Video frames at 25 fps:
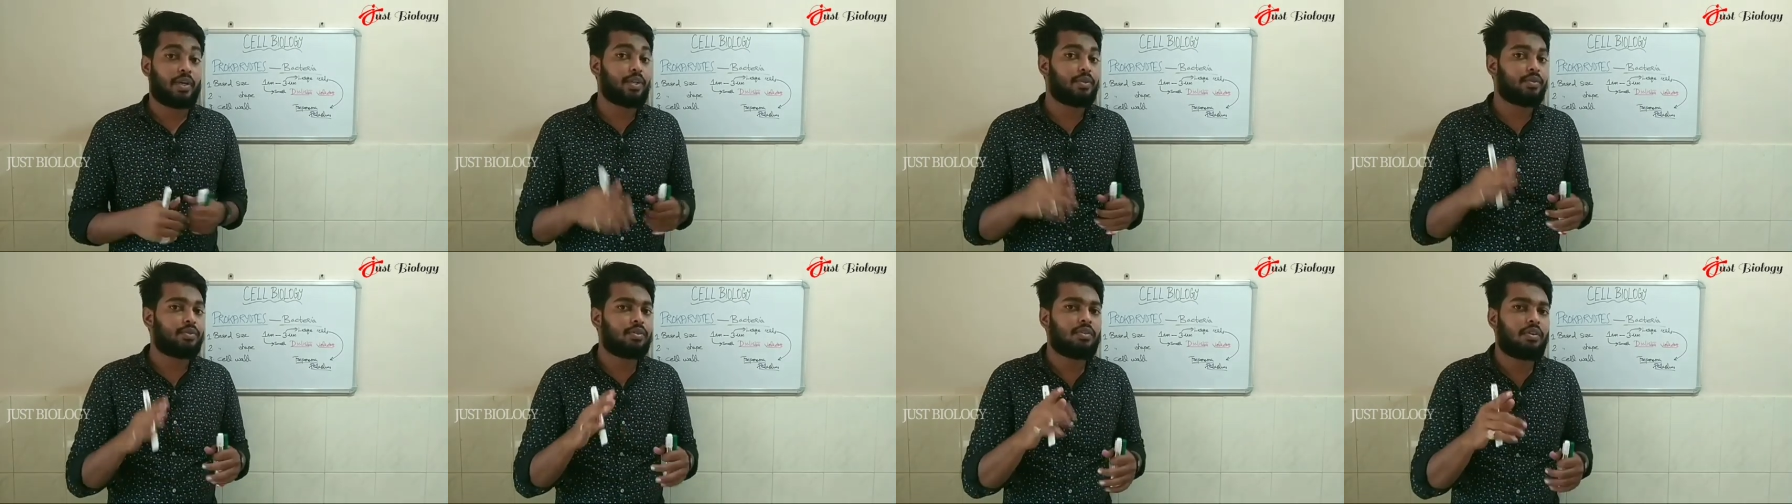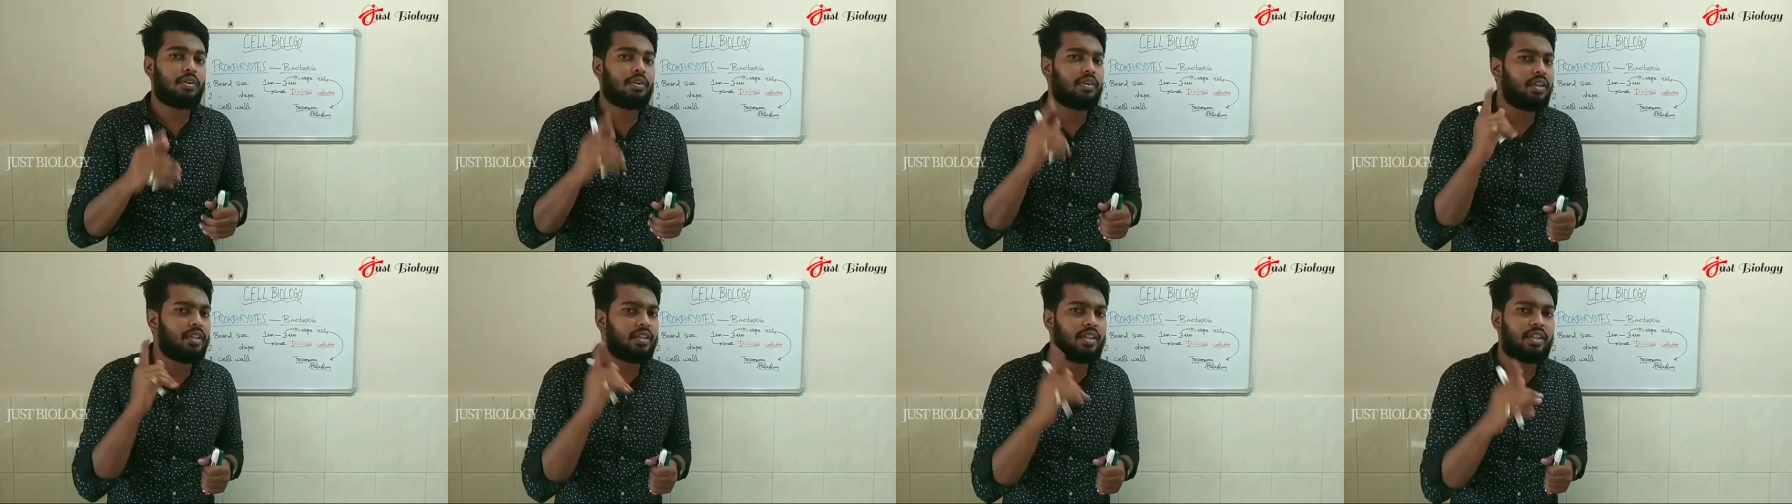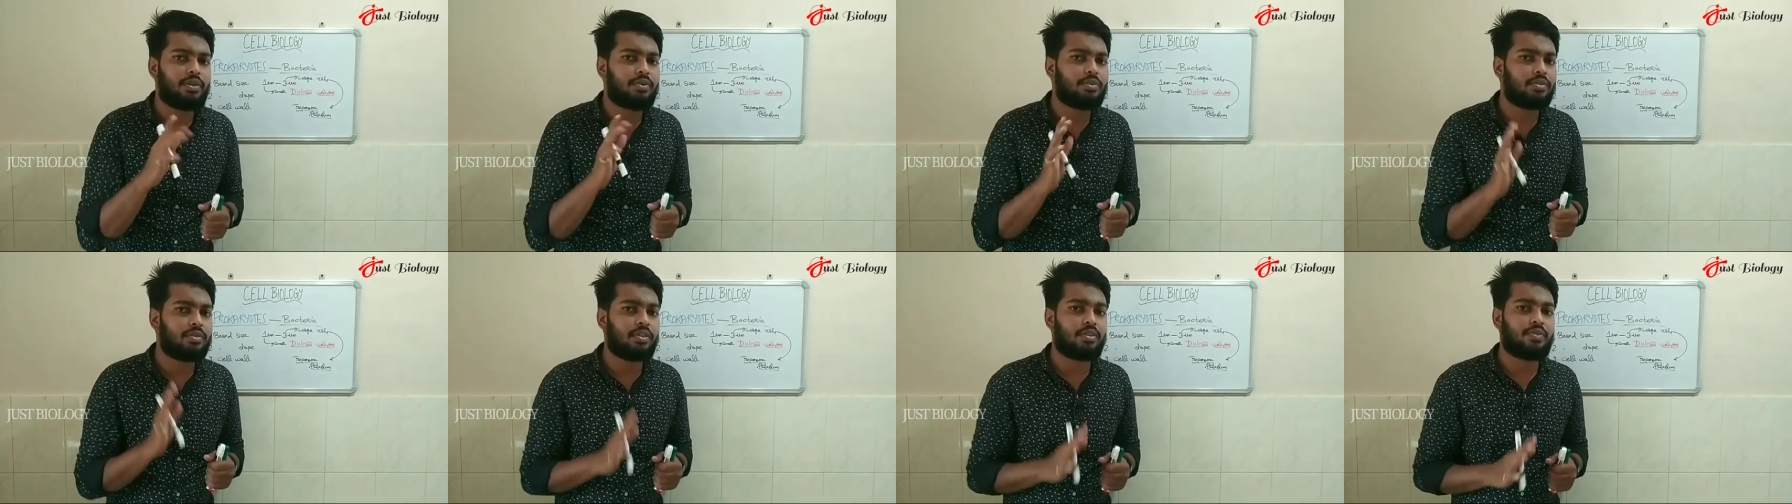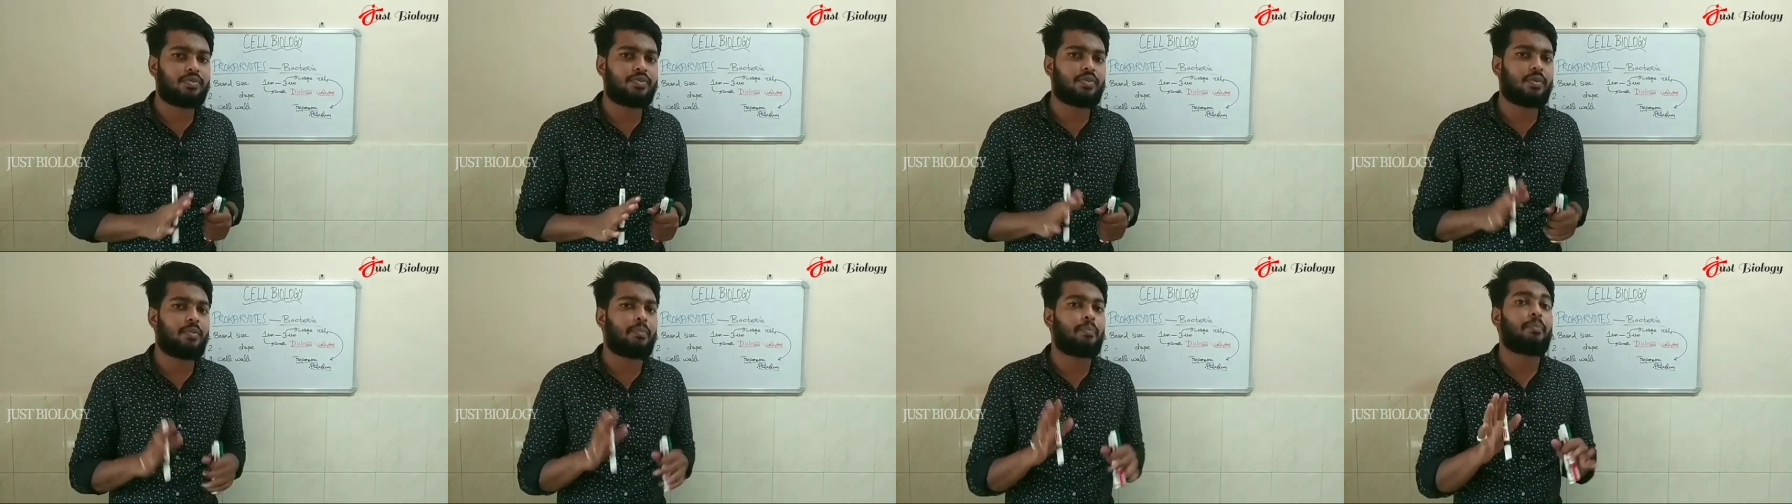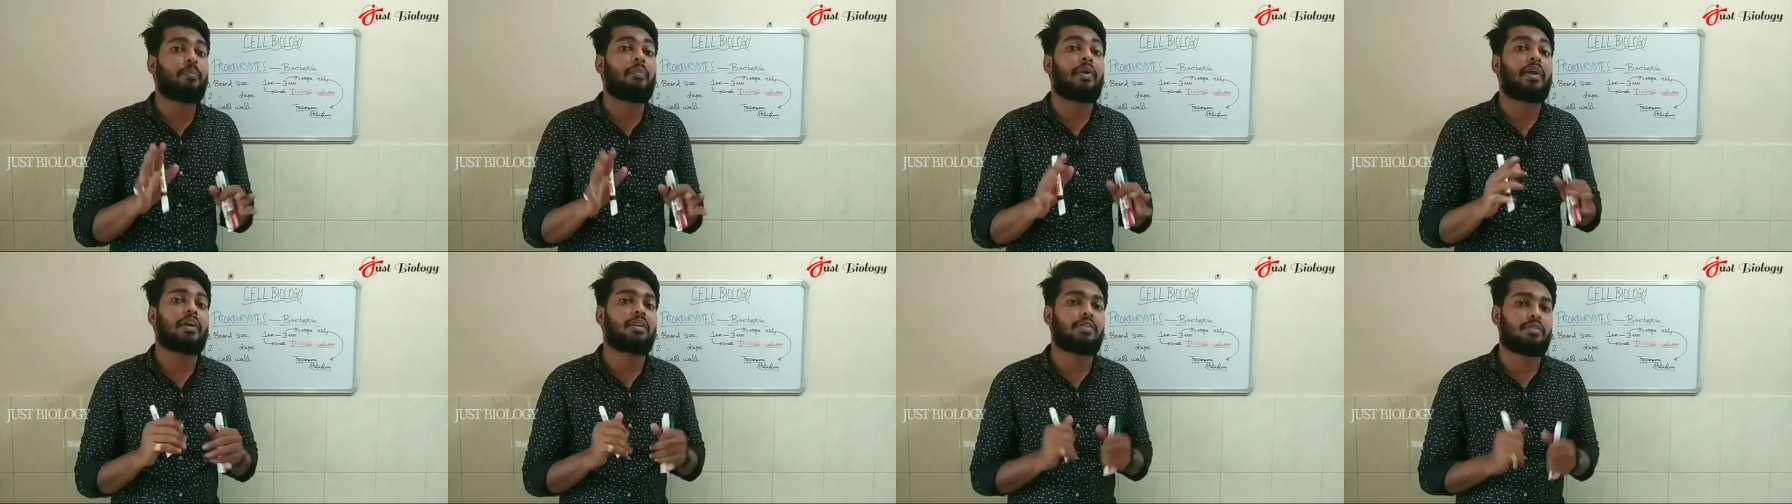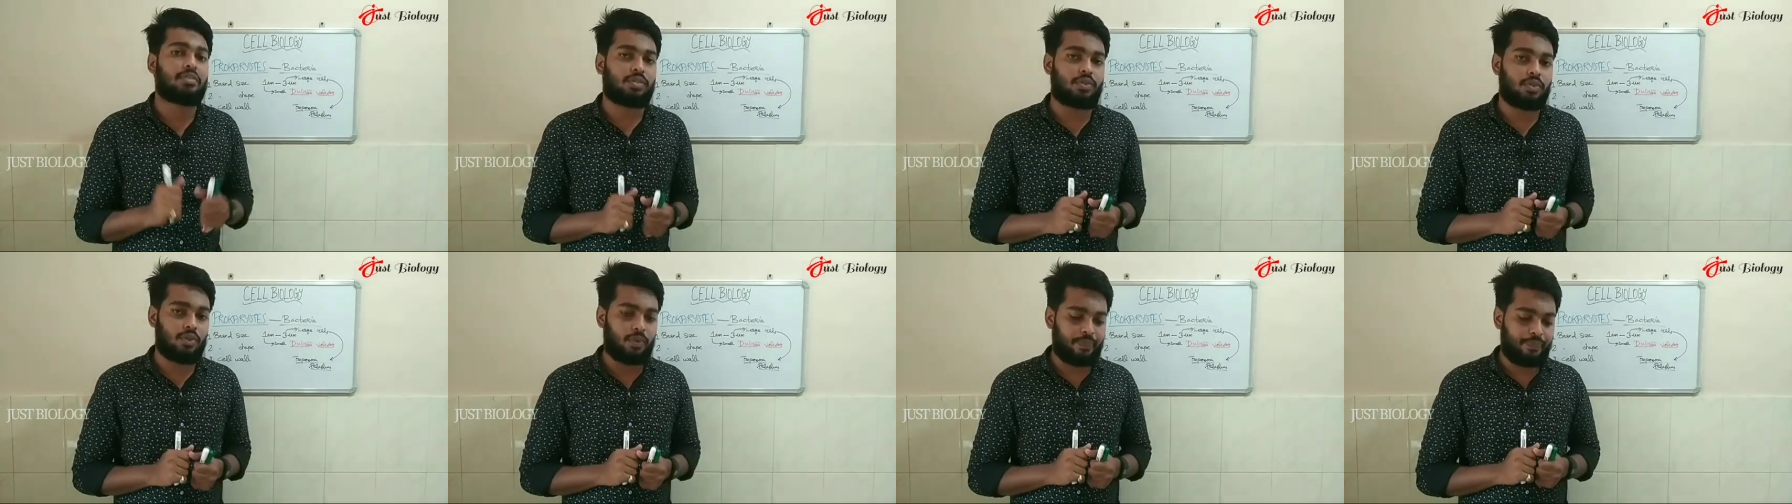use only the use of
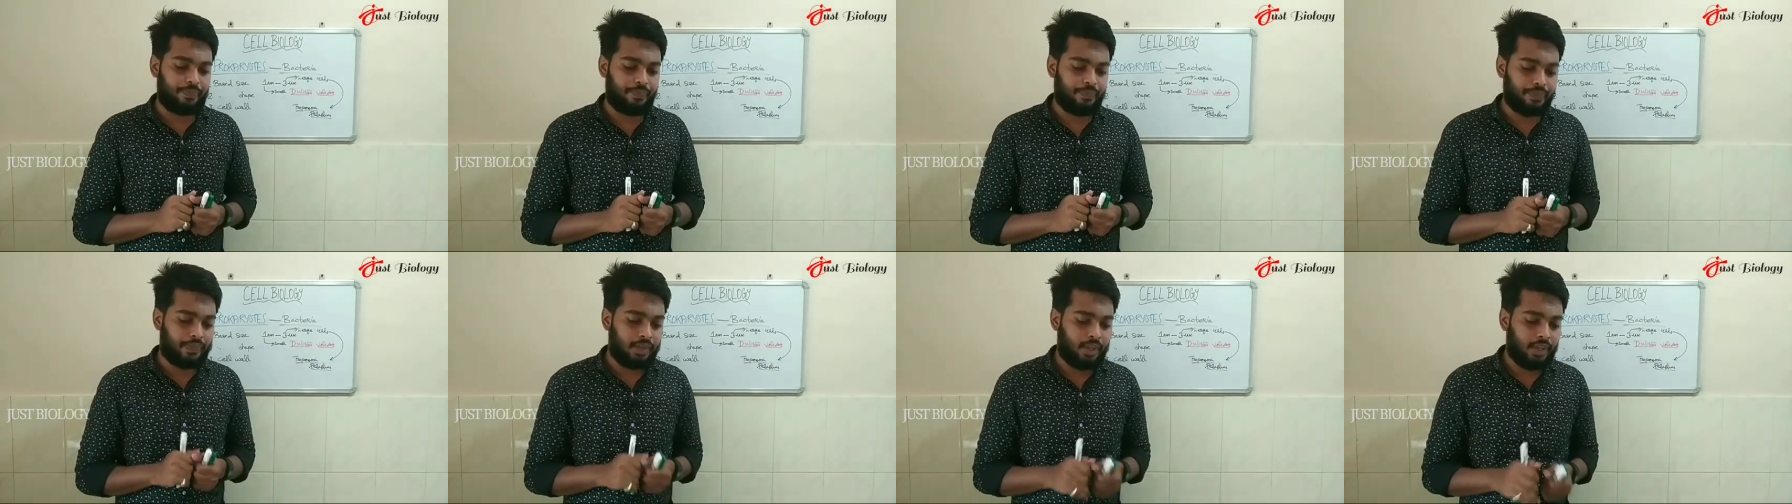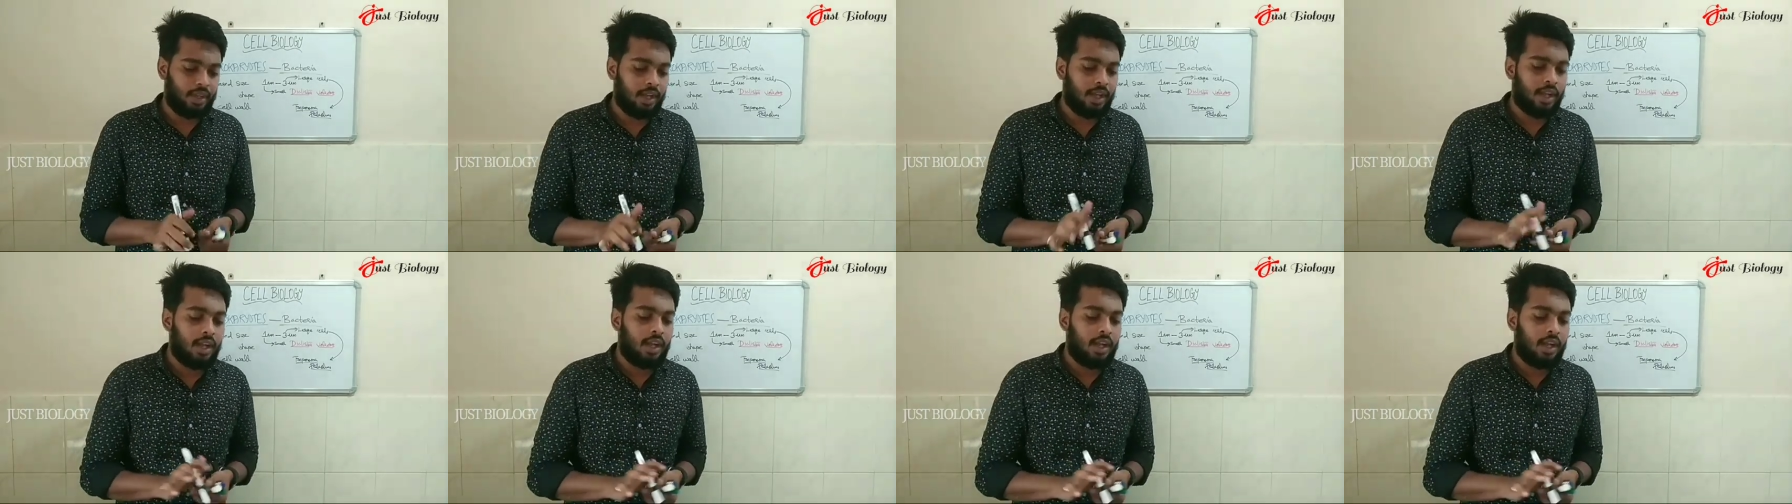microscope.